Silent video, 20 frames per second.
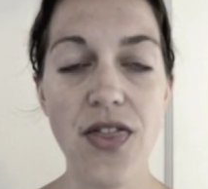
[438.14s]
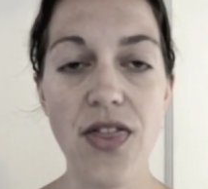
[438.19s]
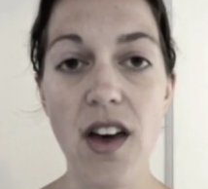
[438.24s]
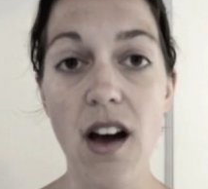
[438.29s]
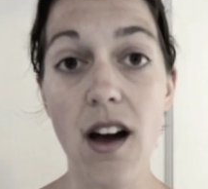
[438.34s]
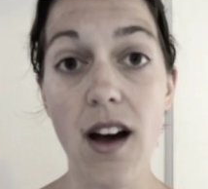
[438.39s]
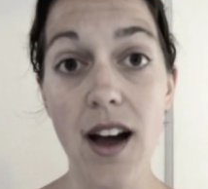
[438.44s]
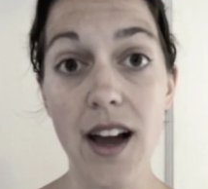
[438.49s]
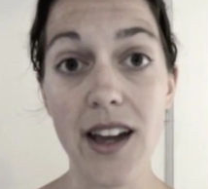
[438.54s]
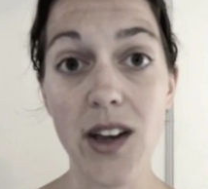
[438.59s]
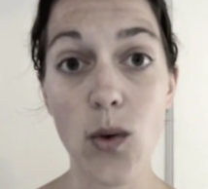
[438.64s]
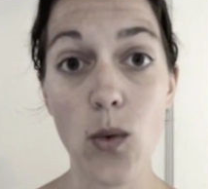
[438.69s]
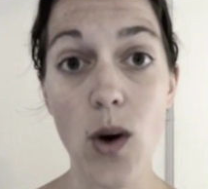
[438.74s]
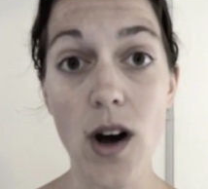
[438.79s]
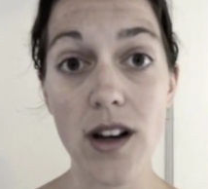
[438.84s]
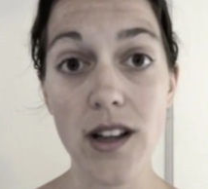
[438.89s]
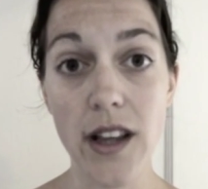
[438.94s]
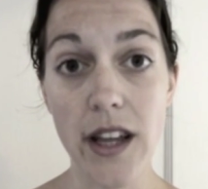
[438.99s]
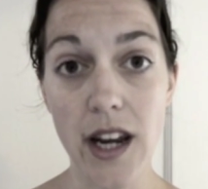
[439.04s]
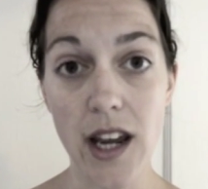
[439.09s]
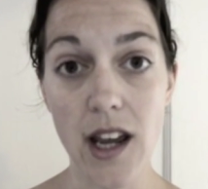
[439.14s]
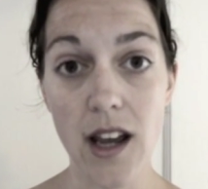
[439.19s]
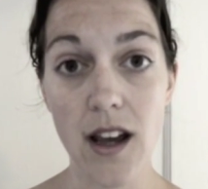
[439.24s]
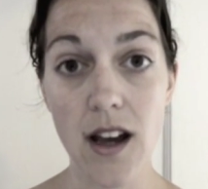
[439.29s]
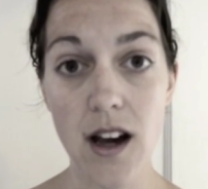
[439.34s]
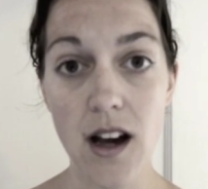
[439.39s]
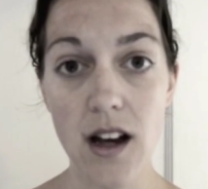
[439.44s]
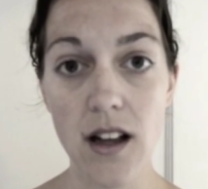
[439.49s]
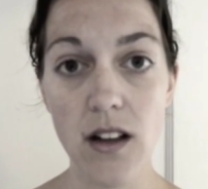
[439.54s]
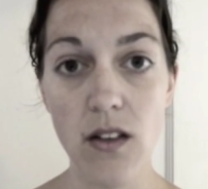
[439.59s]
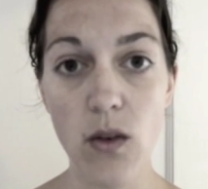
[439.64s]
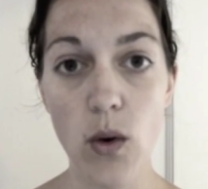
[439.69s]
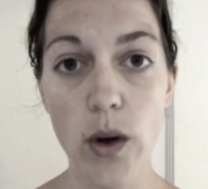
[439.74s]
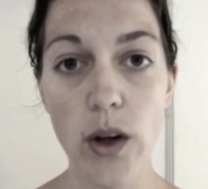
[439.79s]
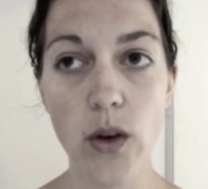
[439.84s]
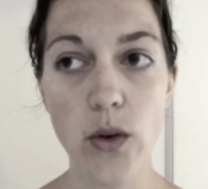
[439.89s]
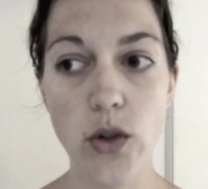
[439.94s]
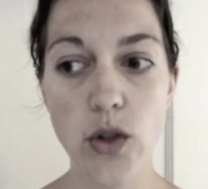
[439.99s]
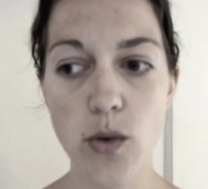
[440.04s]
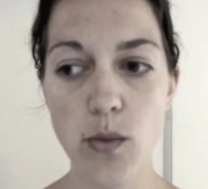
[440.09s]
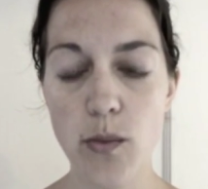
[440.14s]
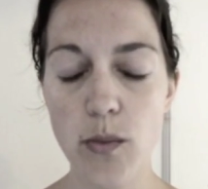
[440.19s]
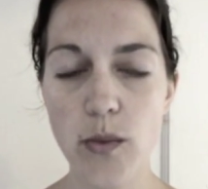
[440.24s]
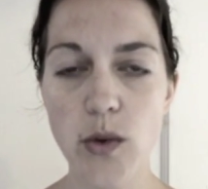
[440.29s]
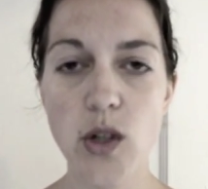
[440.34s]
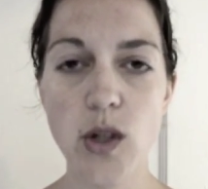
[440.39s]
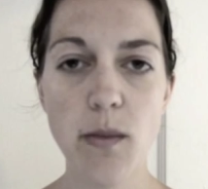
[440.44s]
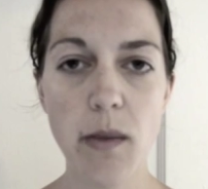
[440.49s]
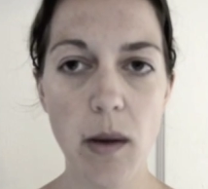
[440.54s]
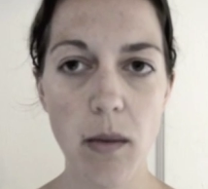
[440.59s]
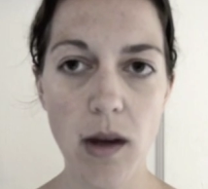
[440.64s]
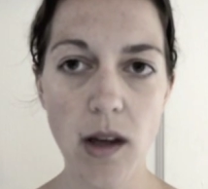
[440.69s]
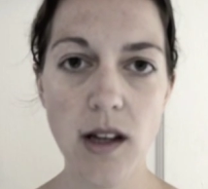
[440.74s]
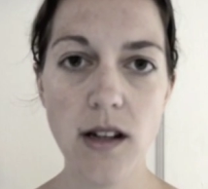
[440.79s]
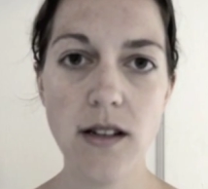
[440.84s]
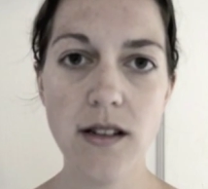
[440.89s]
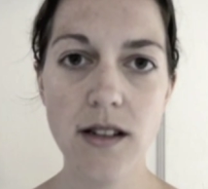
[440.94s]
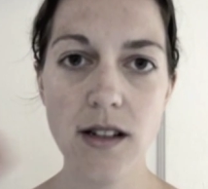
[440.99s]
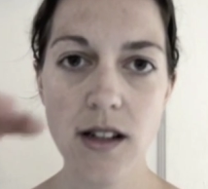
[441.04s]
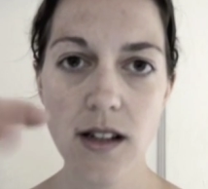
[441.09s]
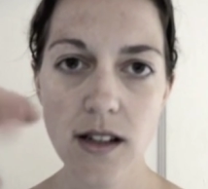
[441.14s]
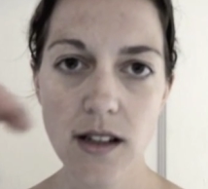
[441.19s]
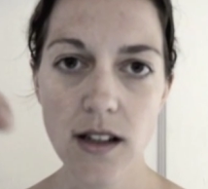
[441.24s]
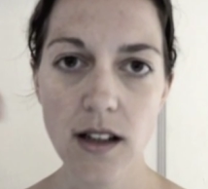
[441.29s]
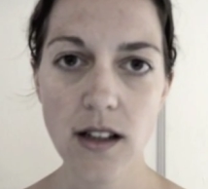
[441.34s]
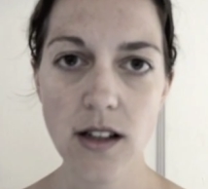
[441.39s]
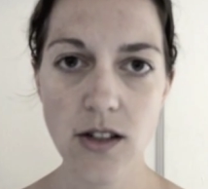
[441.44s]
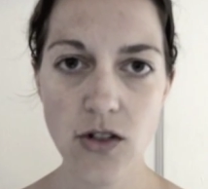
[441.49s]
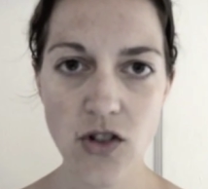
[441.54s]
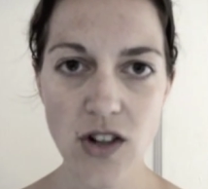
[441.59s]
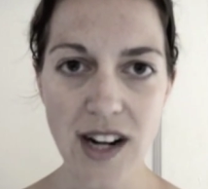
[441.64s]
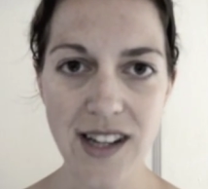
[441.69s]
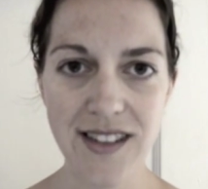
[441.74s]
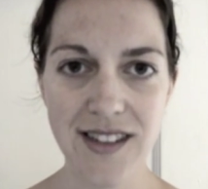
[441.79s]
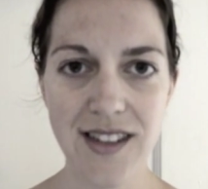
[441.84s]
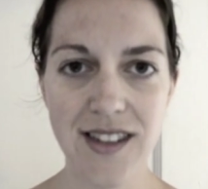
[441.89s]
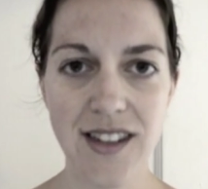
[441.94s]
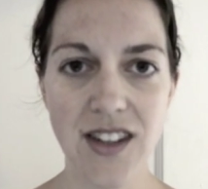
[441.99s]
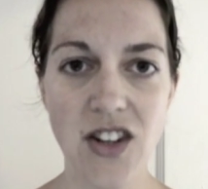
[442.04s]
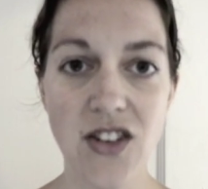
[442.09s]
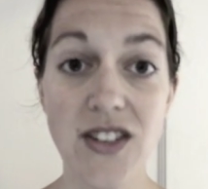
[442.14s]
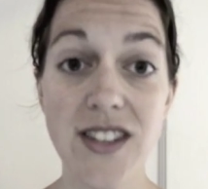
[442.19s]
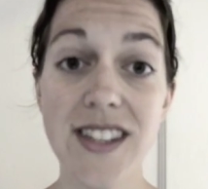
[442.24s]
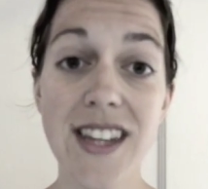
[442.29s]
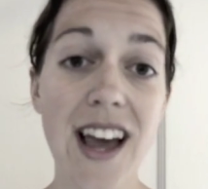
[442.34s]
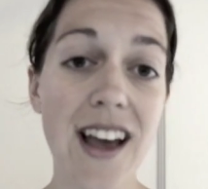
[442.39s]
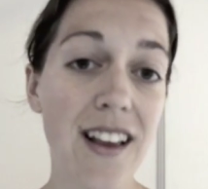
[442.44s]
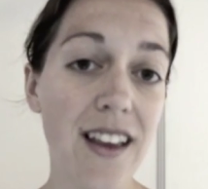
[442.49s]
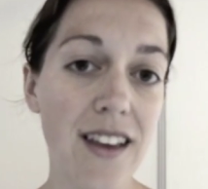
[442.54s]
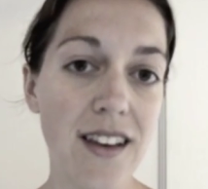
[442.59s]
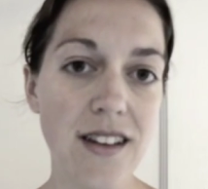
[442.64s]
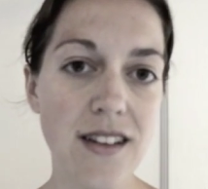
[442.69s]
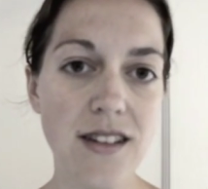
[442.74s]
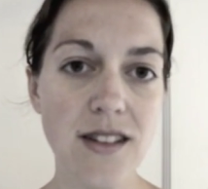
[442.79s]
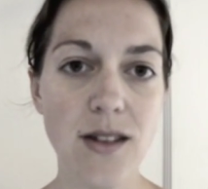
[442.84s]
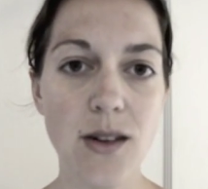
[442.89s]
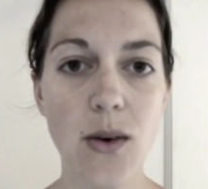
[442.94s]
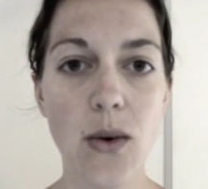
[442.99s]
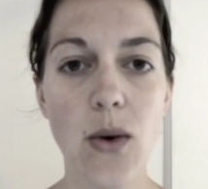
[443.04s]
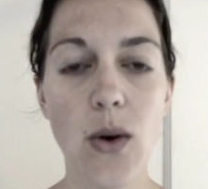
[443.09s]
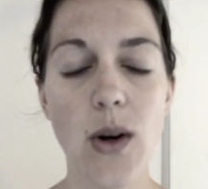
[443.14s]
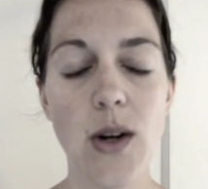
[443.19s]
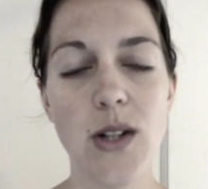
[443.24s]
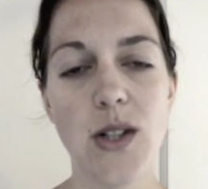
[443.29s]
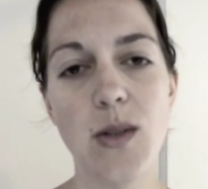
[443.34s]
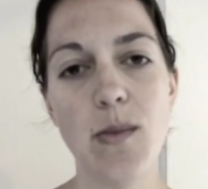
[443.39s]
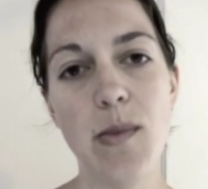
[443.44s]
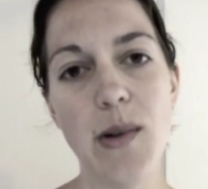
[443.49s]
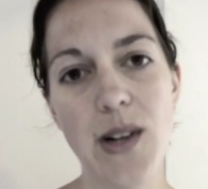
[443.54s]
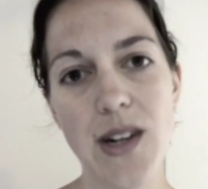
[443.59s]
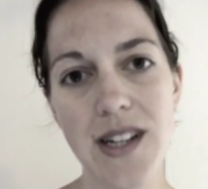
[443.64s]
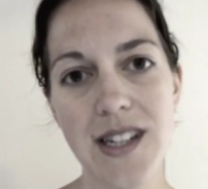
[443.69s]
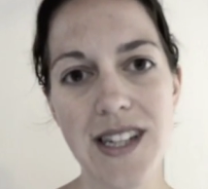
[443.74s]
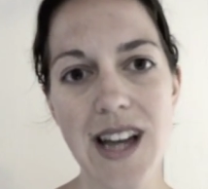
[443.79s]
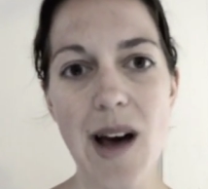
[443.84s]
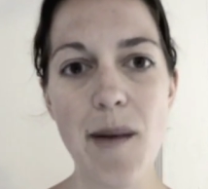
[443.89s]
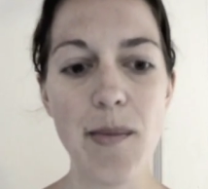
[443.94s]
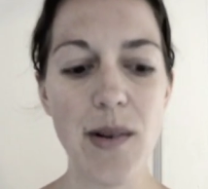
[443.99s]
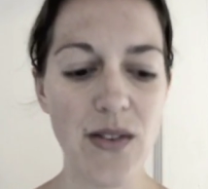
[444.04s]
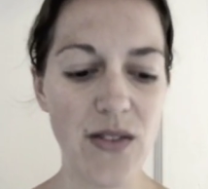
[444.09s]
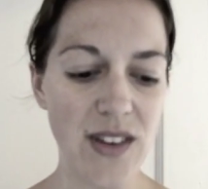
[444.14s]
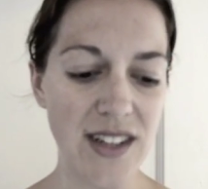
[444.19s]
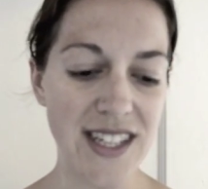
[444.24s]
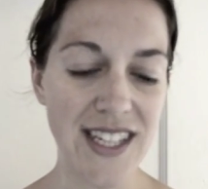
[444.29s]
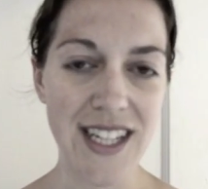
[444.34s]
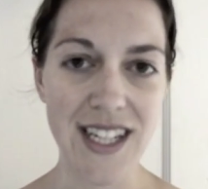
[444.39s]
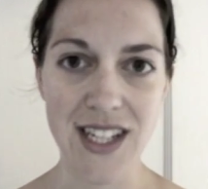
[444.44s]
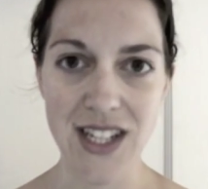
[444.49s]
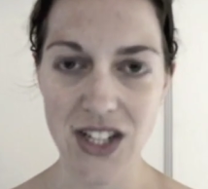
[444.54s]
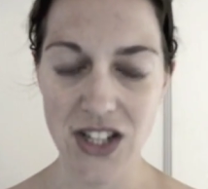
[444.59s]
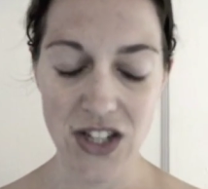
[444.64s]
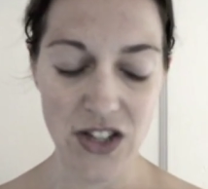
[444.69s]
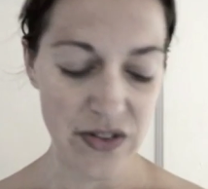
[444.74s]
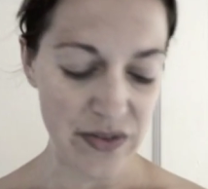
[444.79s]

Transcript: high quality olive oil to maybe dress your salad or to put on top of a dish.